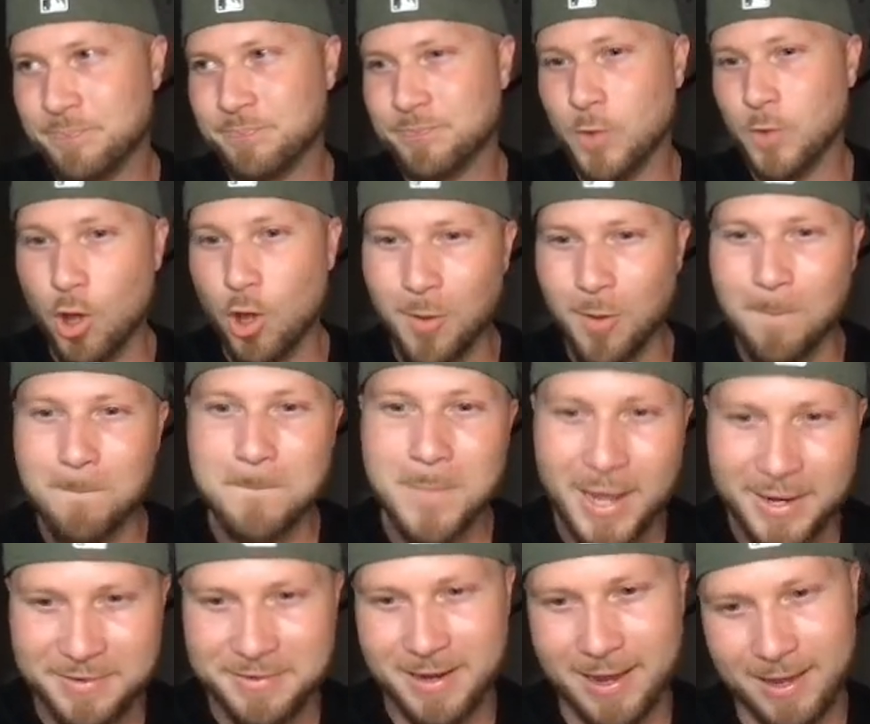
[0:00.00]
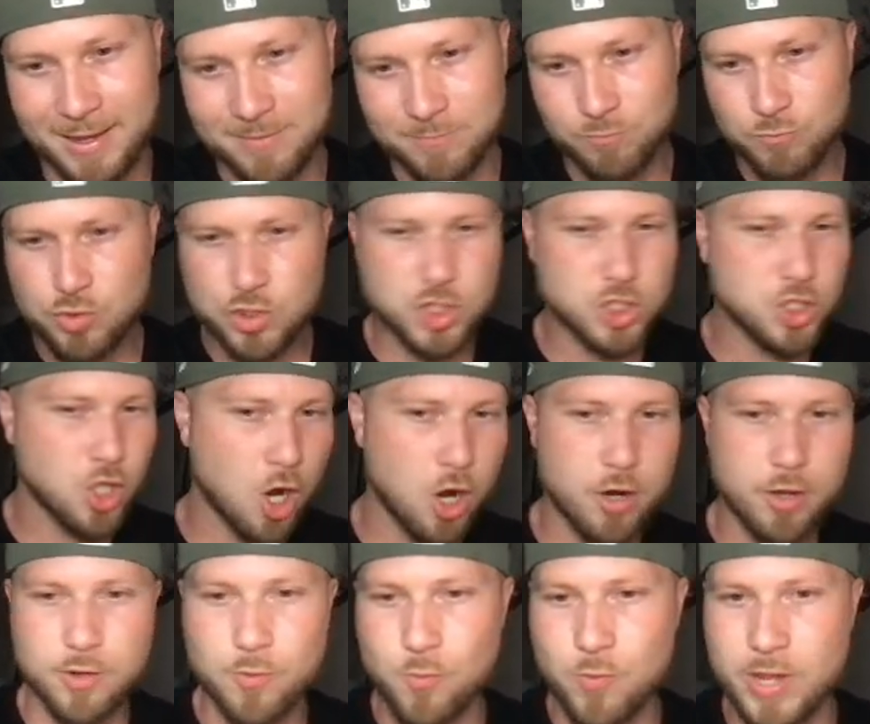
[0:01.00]
On a Monday,
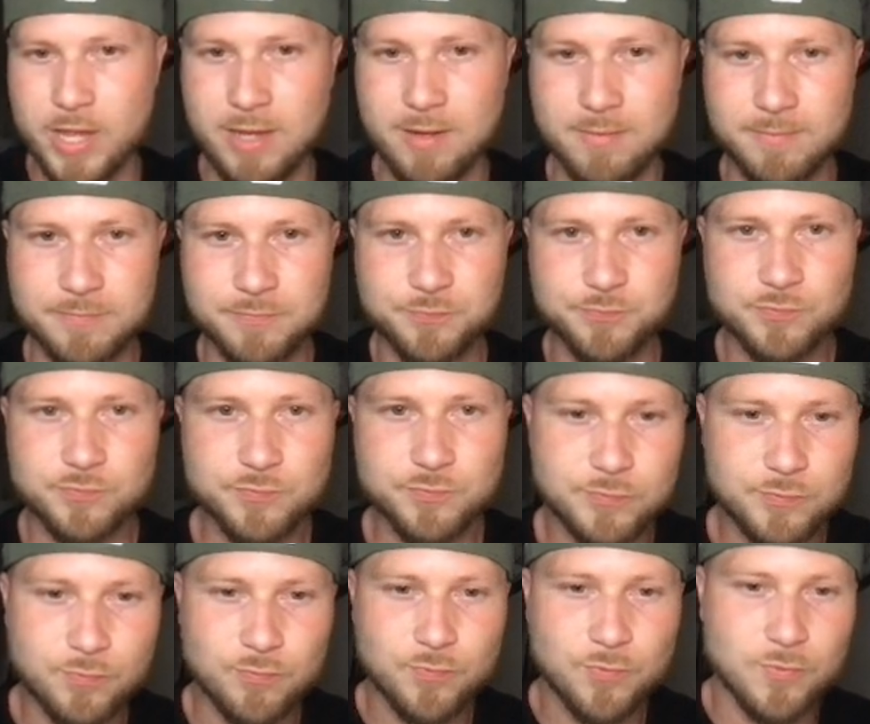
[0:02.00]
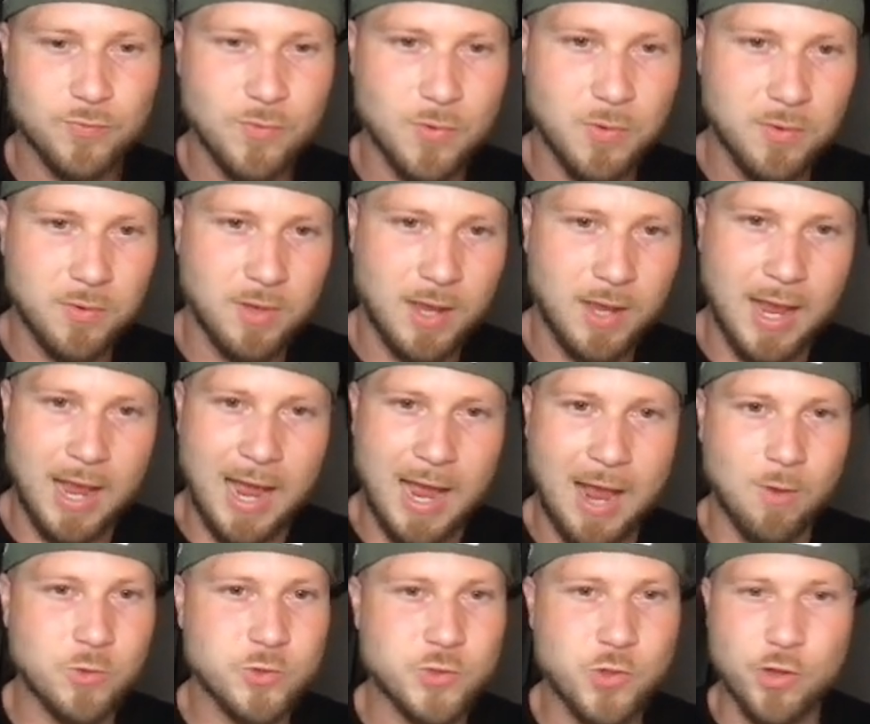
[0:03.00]
start of the week,
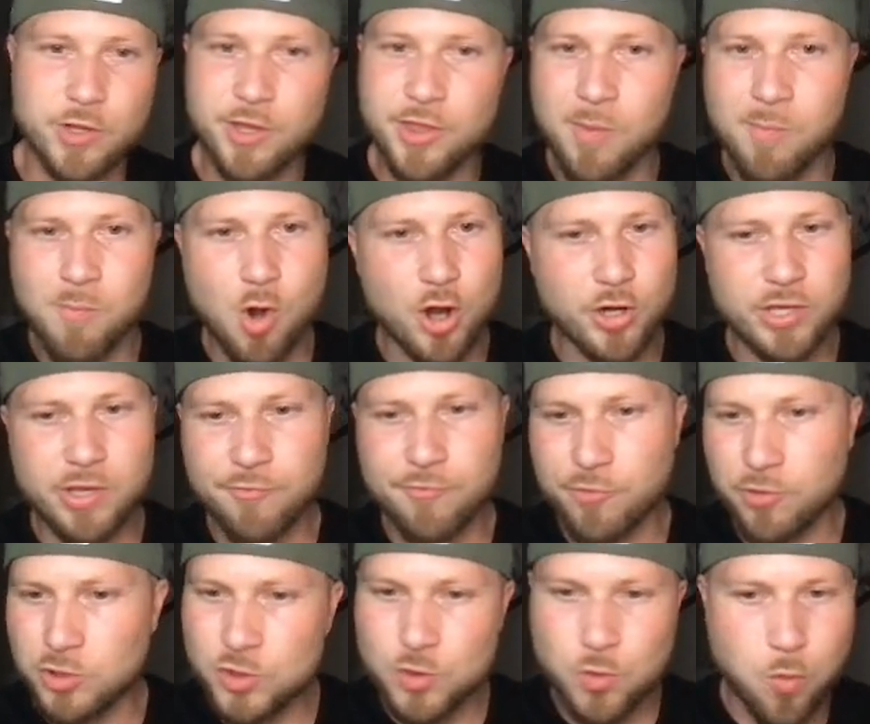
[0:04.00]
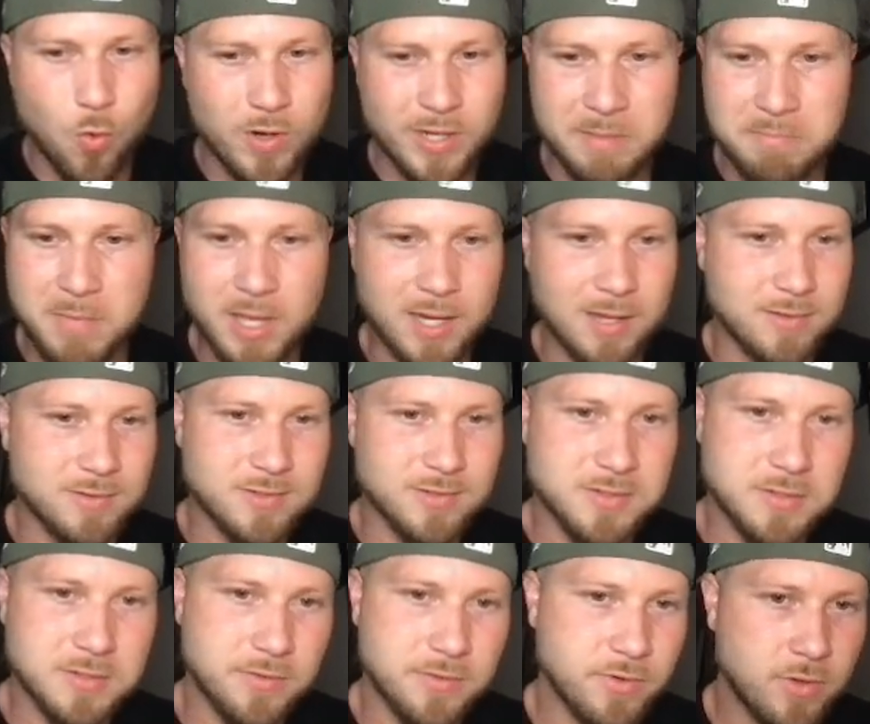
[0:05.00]
I was only on the market for 20
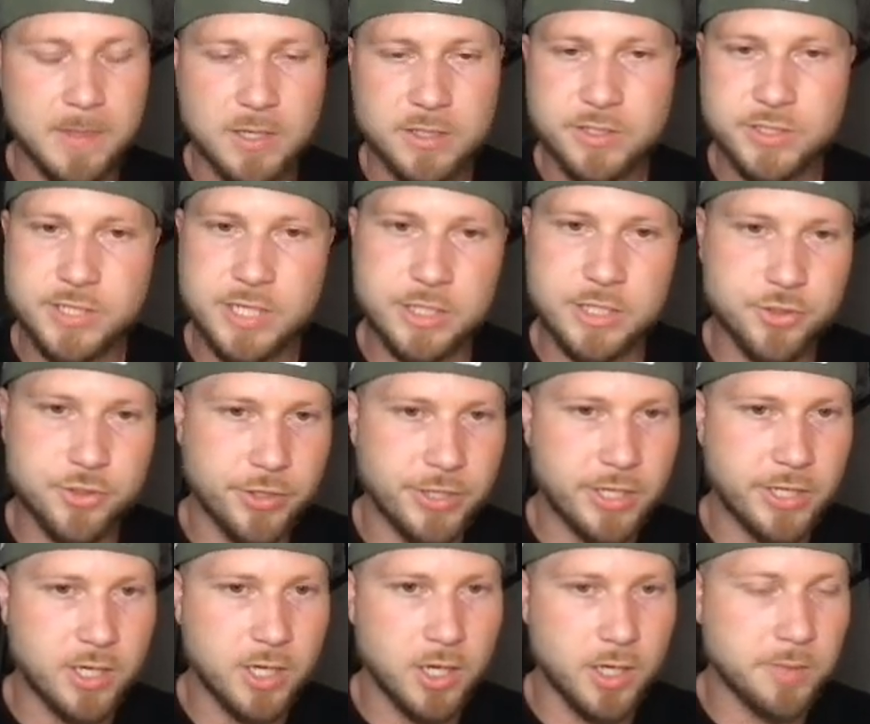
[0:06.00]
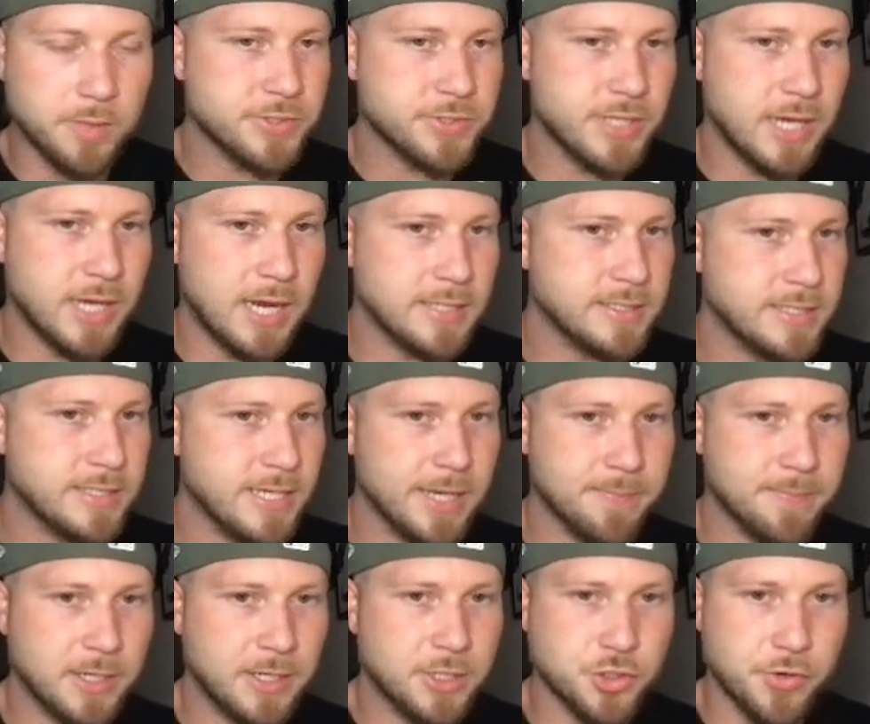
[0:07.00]
minutes. 6:30 comes, I
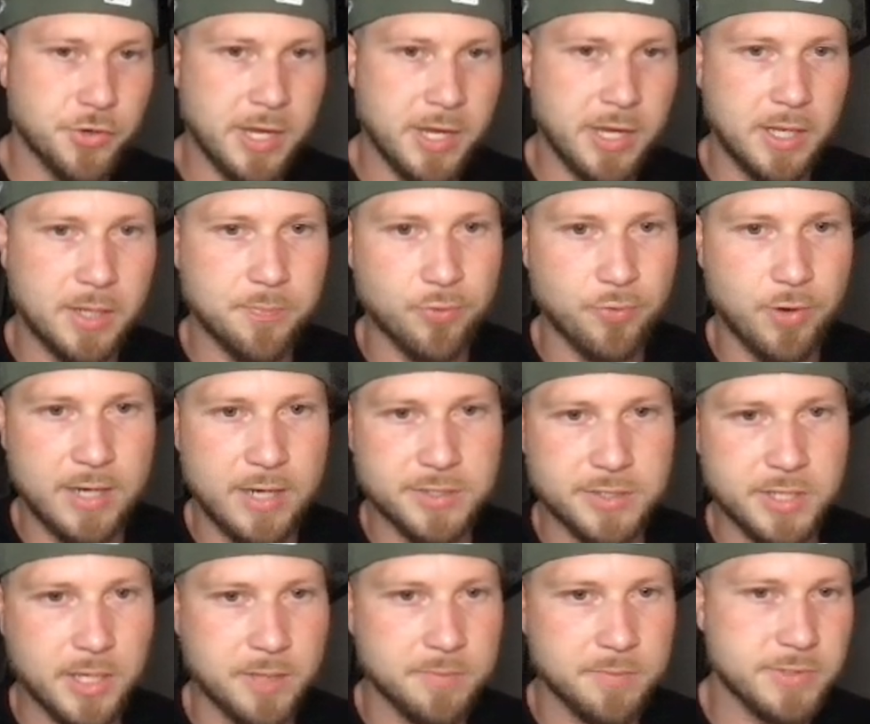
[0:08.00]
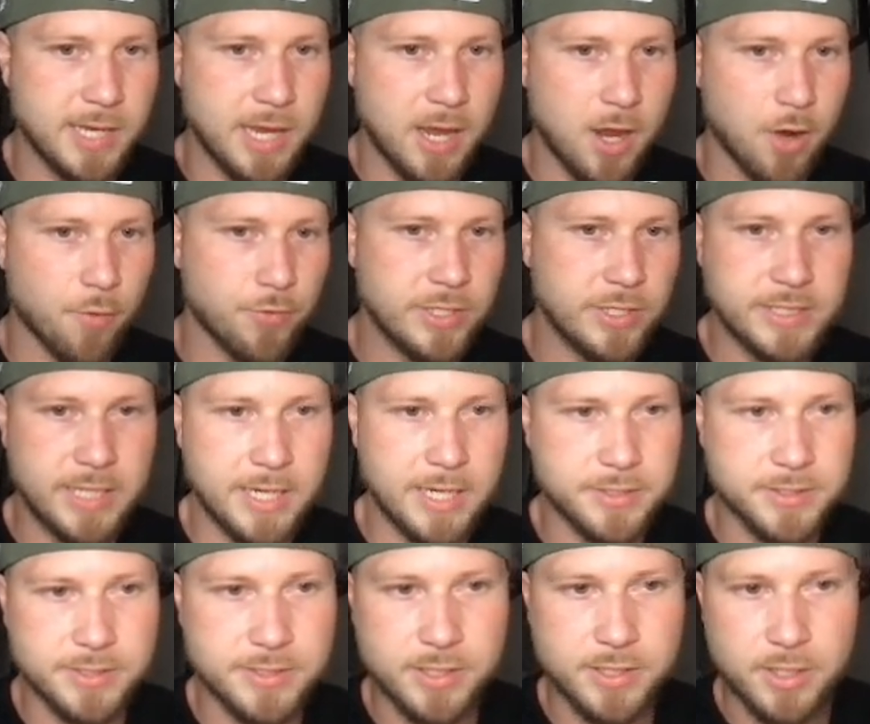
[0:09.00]
take my trade. Price comes down,
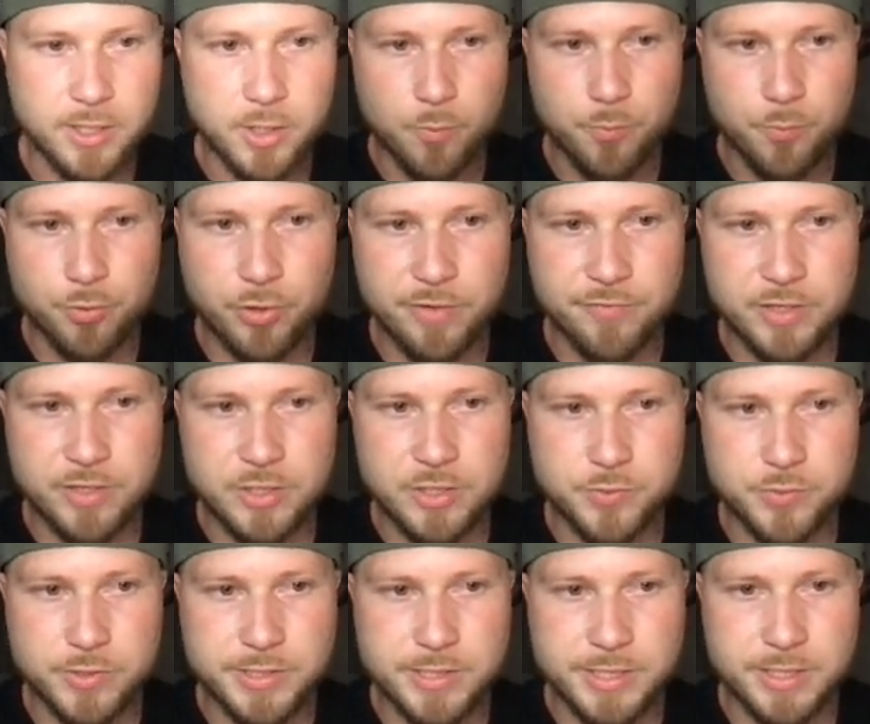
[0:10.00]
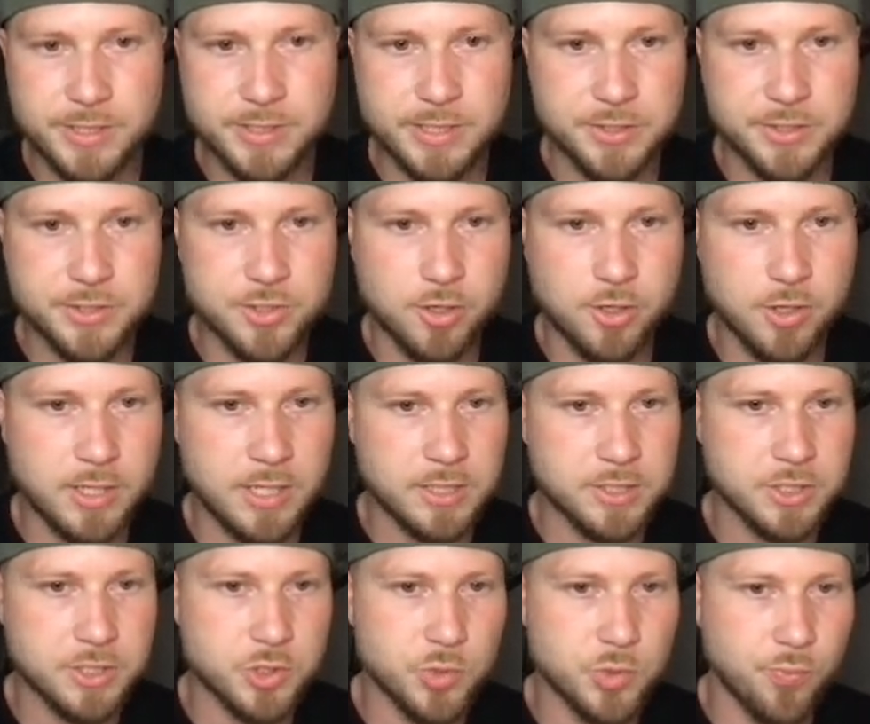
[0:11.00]
retests previous resistance, turning
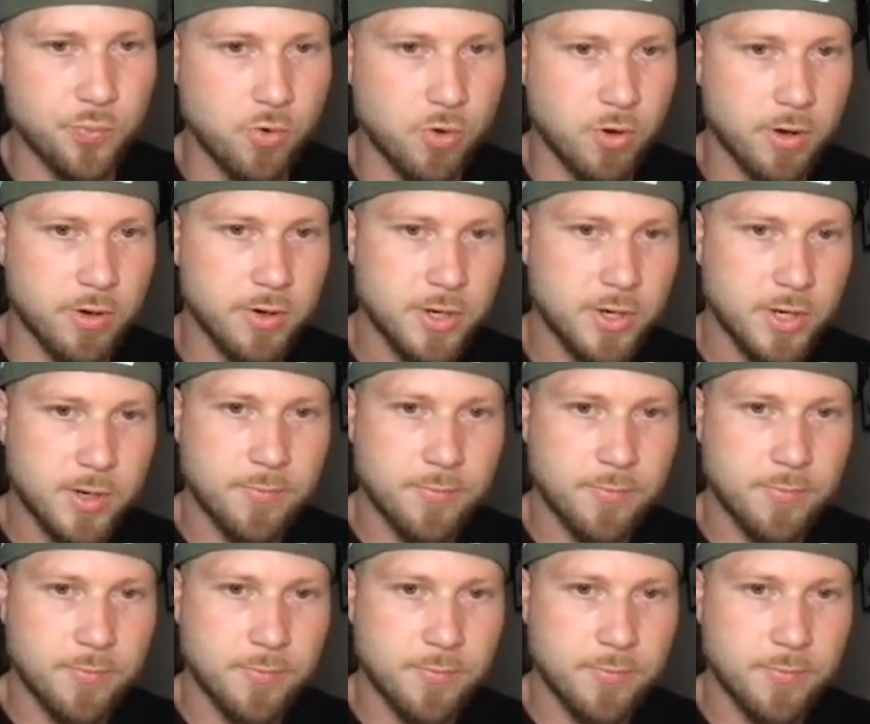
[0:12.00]
it to support.